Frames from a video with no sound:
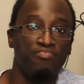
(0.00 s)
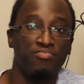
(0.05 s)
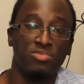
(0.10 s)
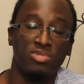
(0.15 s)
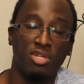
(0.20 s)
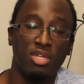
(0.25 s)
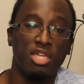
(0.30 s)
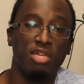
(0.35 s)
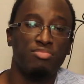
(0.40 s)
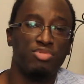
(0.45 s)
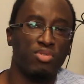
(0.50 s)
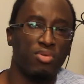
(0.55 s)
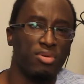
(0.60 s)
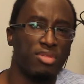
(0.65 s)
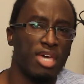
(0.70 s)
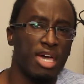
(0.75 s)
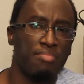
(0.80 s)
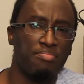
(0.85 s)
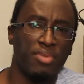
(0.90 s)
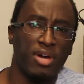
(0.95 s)
So they end up doing
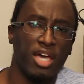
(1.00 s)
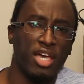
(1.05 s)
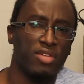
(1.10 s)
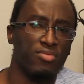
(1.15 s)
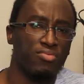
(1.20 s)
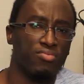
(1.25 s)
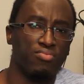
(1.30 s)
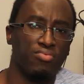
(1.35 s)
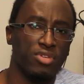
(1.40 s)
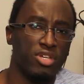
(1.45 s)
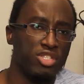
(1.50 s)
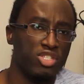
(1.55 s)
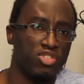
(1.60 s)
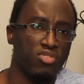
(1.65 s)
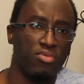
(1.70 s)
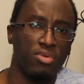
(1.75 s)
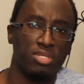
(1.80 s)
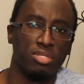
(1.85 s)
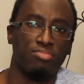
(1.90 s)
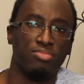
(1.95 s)
that by
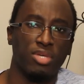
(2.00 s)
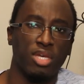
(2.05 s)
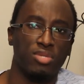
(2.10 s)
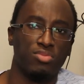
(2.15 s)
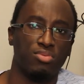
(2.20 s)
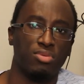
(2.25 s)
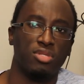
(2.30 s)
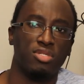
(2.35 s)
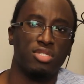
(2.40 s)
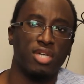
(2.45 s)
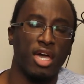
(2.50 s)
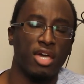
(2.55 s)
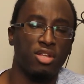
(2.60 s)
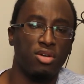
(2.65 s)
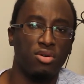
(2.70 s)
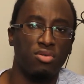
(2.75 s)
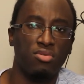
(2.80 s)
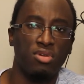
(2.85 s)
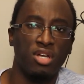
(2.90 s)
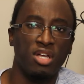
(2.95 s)
redoing some things with the
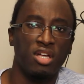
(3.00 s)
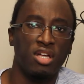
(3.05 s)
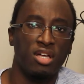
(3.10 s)
Dino,